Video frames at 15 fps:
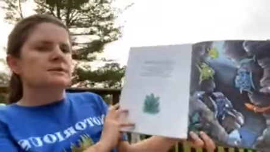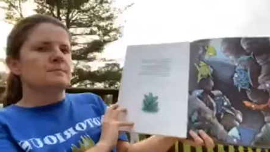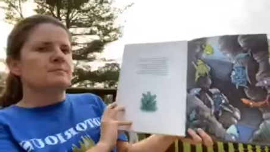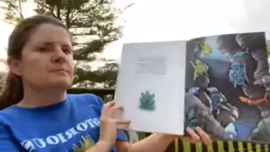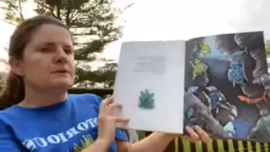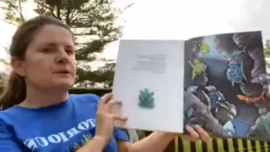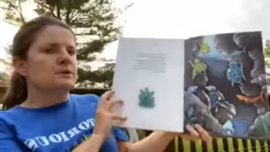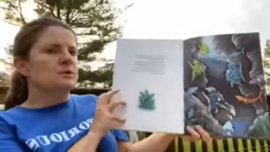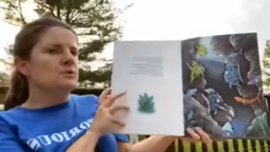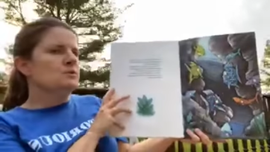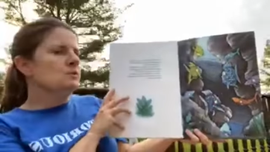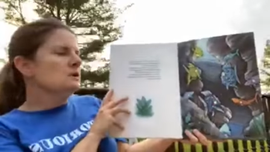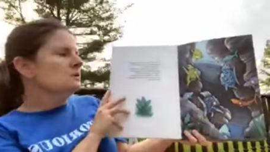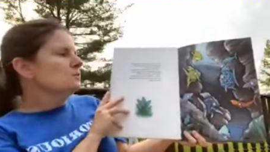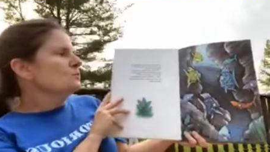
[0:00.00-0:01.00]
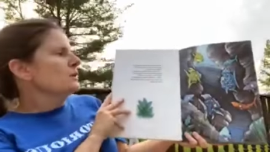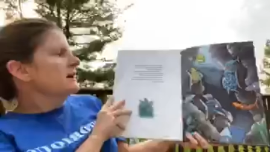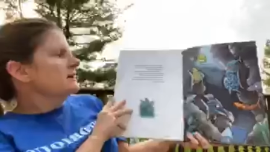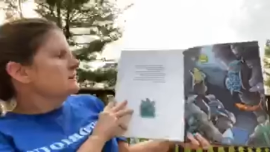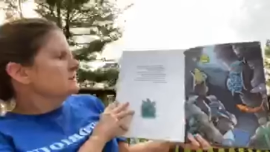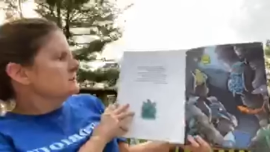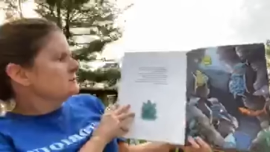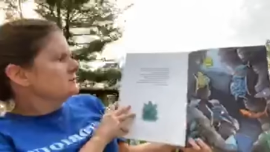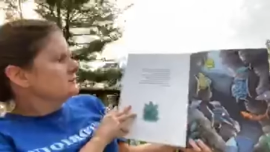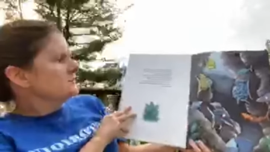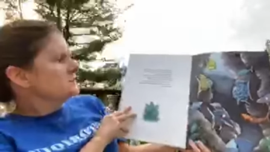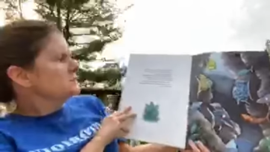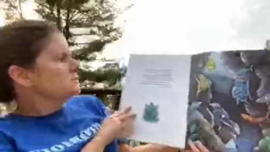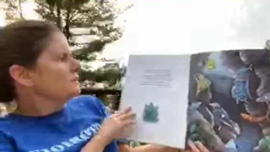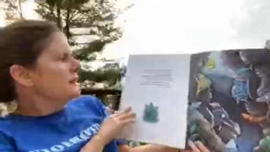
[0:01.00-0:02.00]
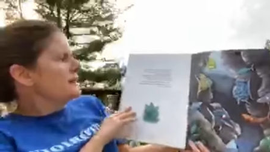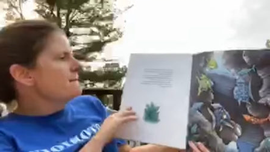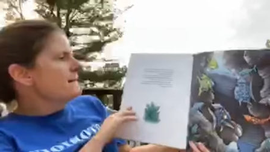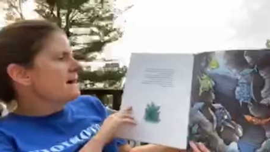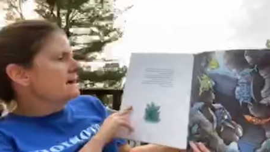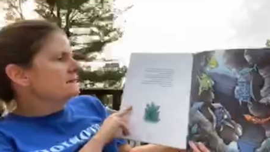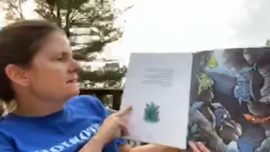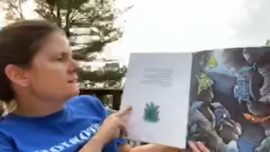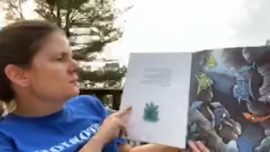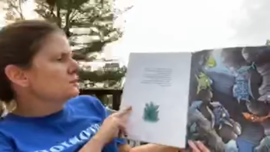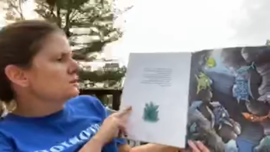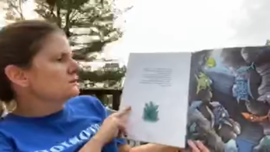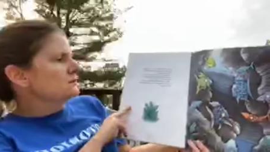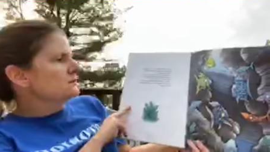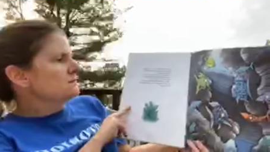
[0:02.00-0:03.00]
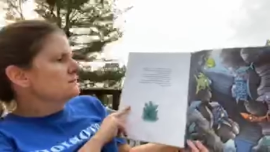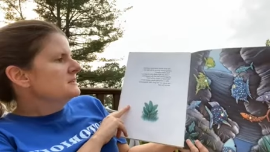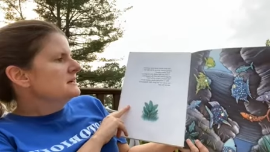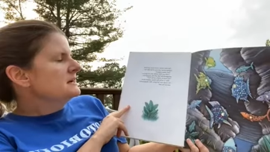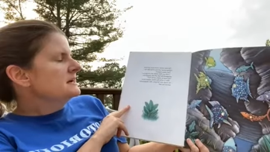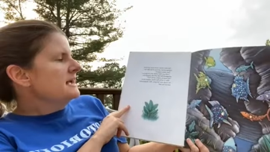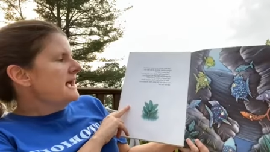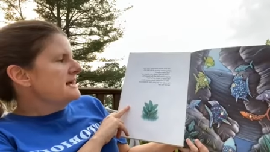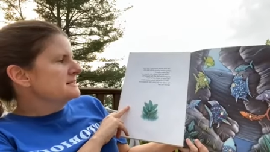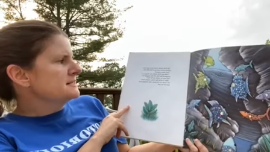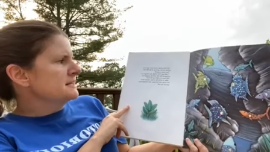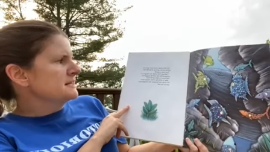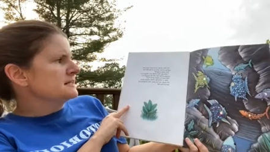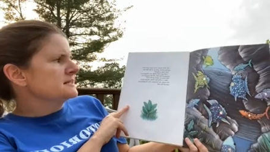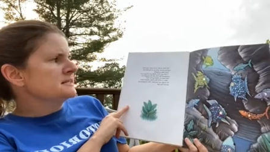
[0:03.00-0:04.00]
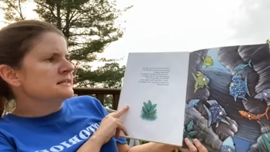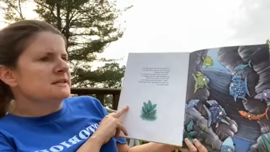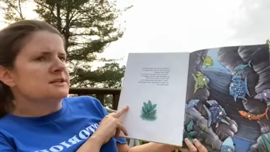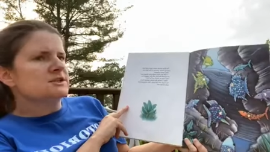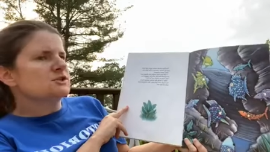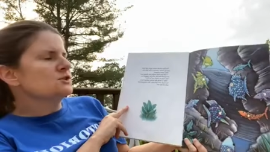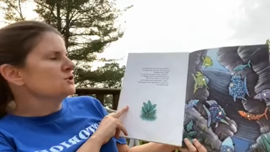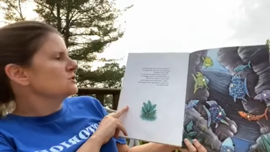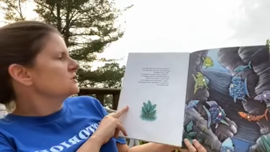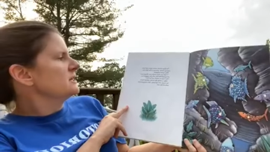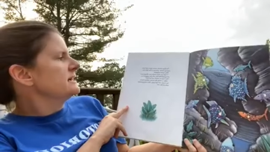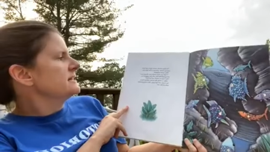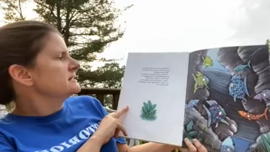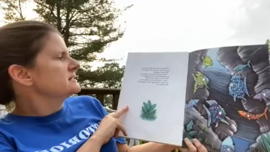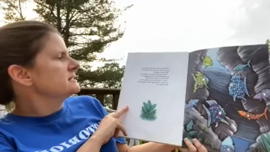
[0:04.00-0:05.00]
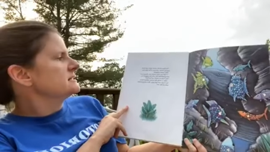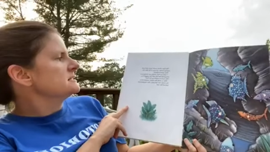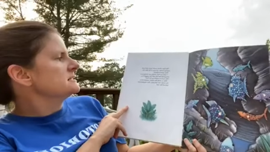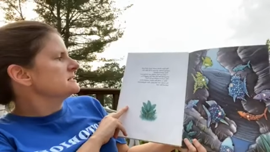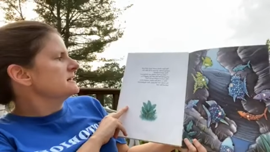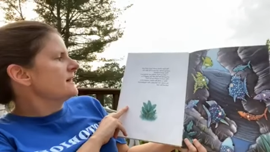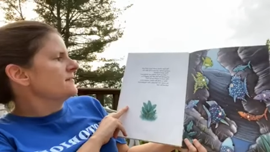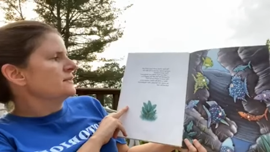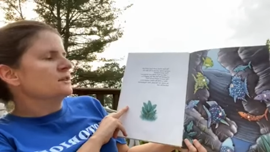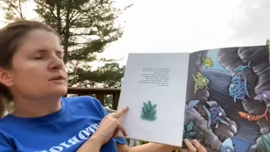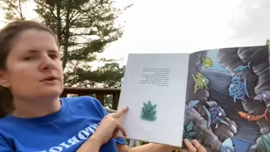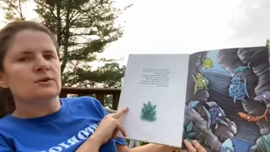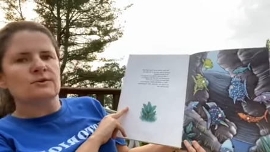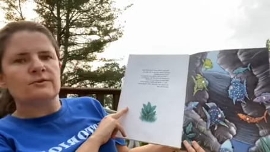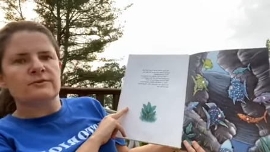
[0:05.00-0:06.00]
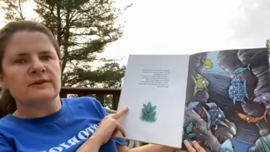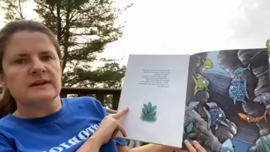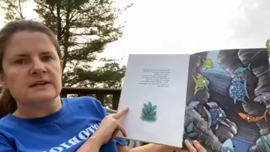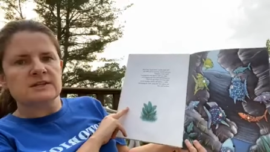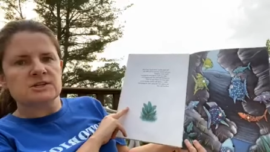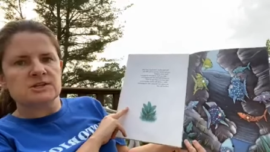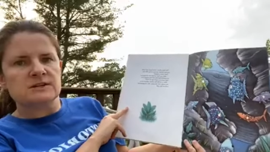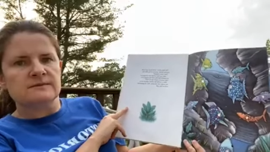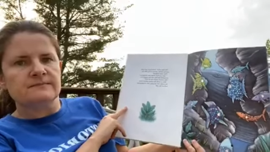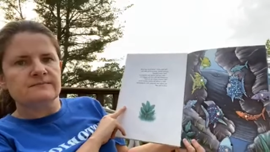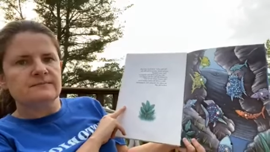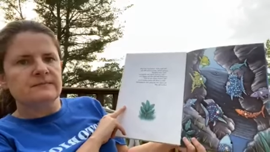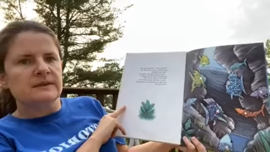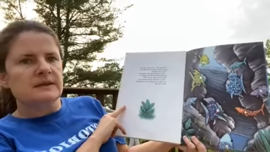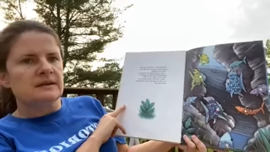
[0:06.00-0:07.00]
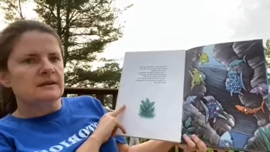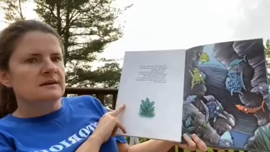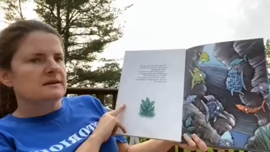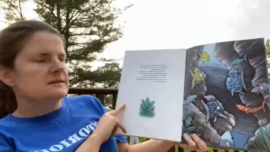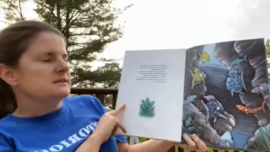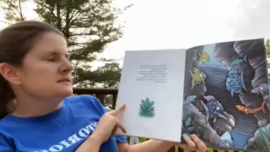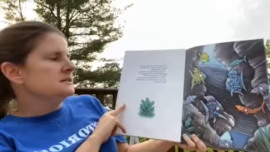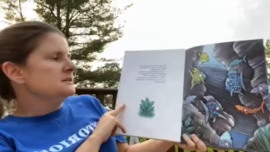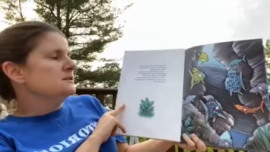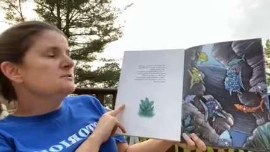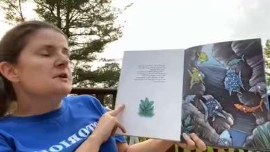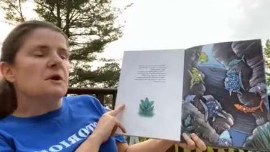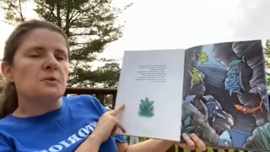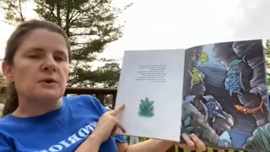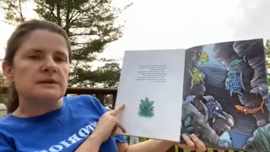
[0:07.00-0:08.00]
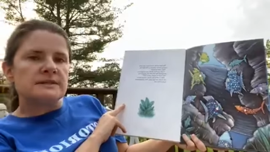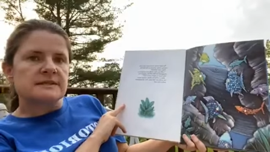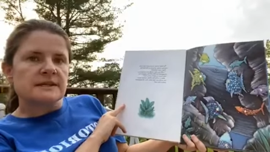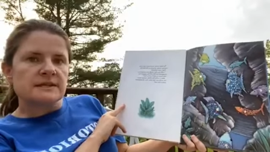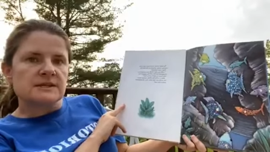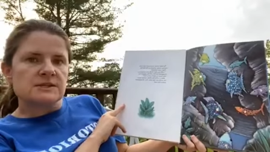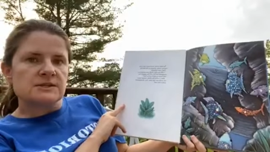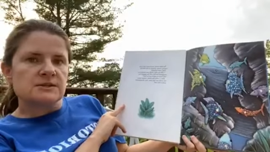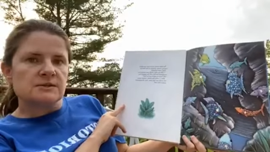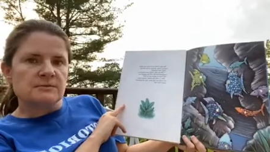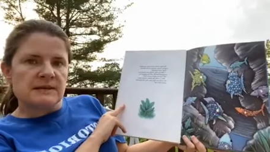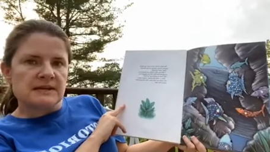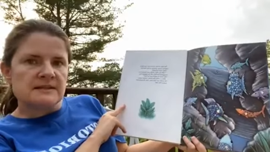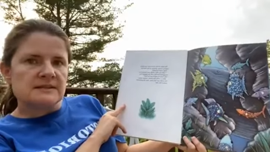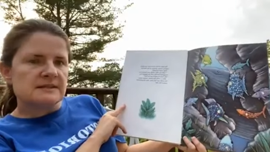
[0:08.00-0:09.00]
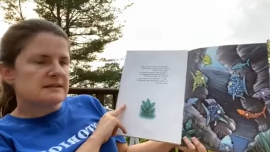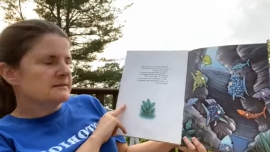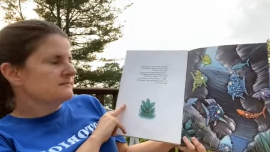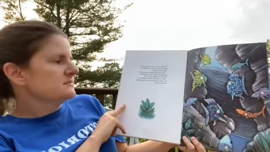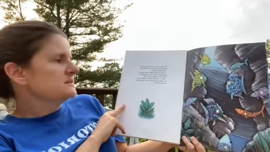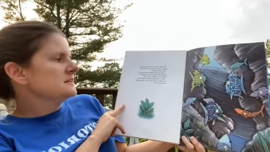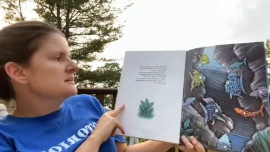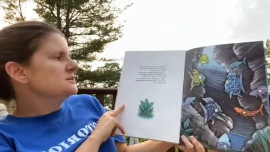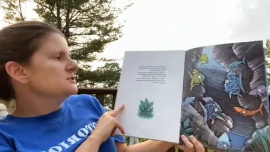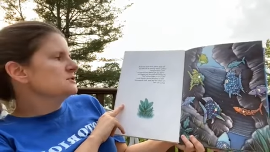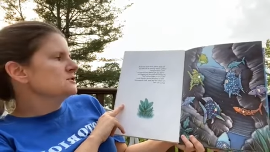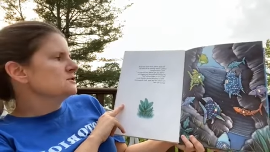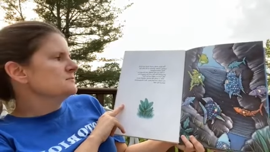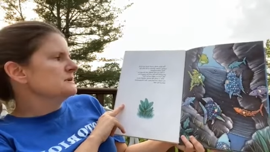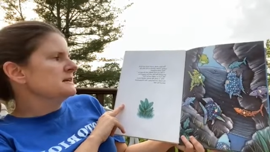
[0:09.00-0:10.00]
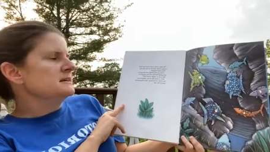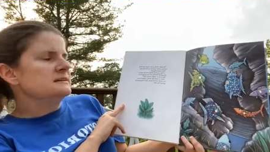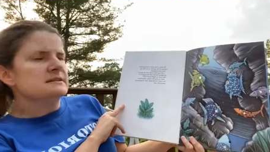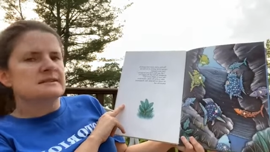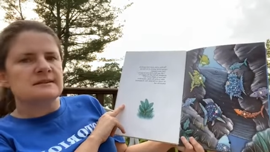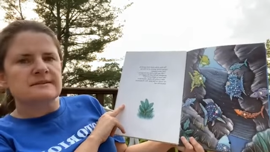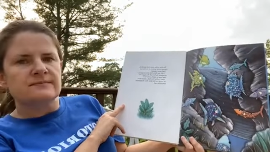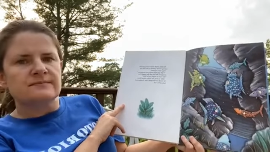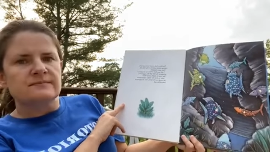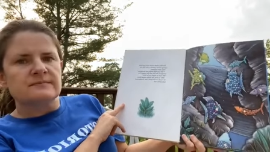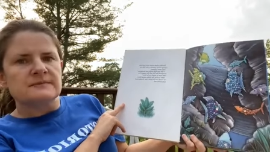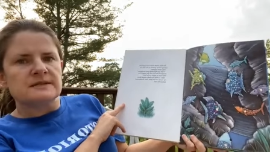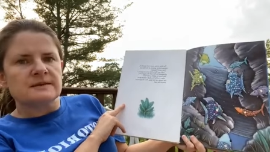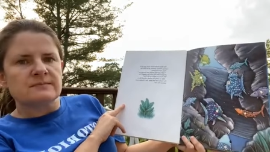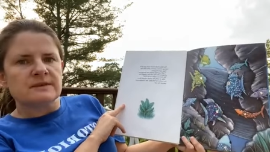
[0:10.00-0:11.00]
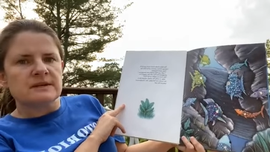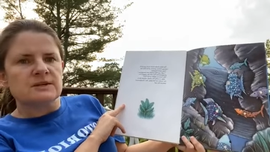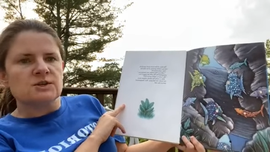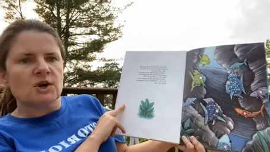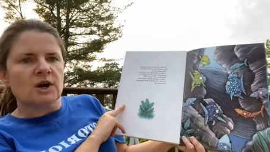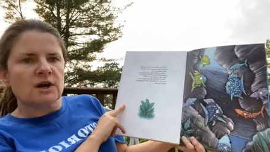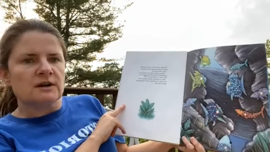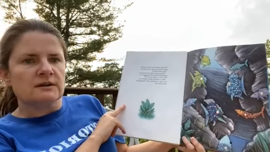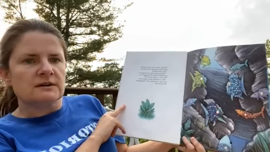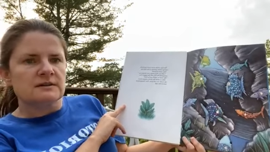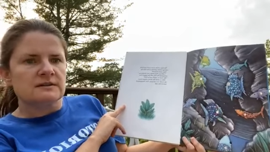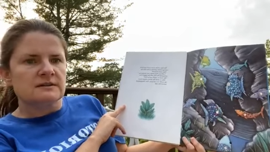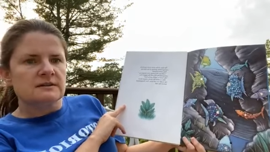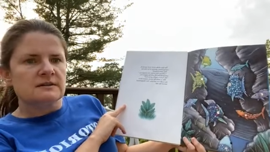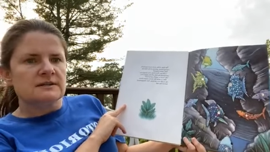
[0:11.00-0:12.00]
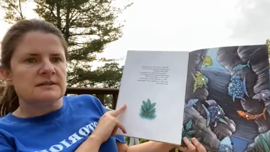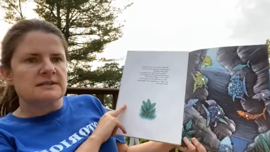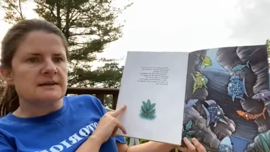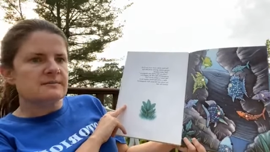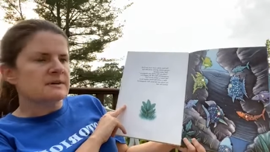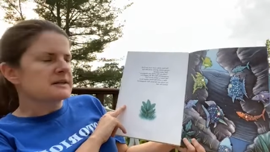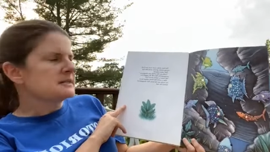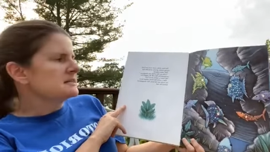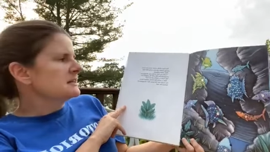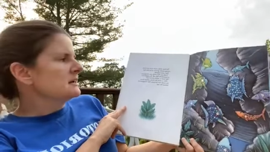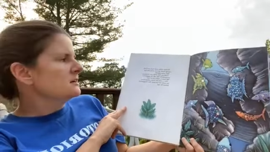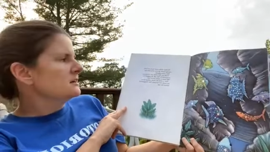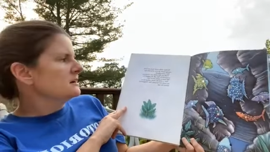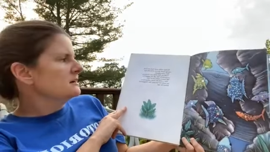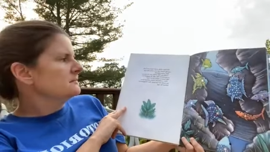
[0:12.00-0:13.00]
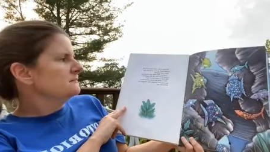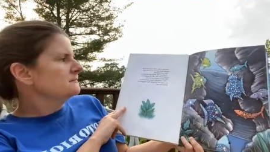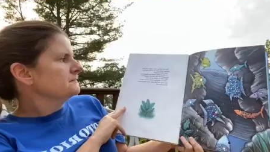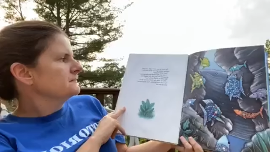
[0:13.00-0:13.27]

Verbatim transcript: The blue whale swam back and forth, casting sinister glances at the little fish. Do you know what sinister means? Sinister means something dark, something scary.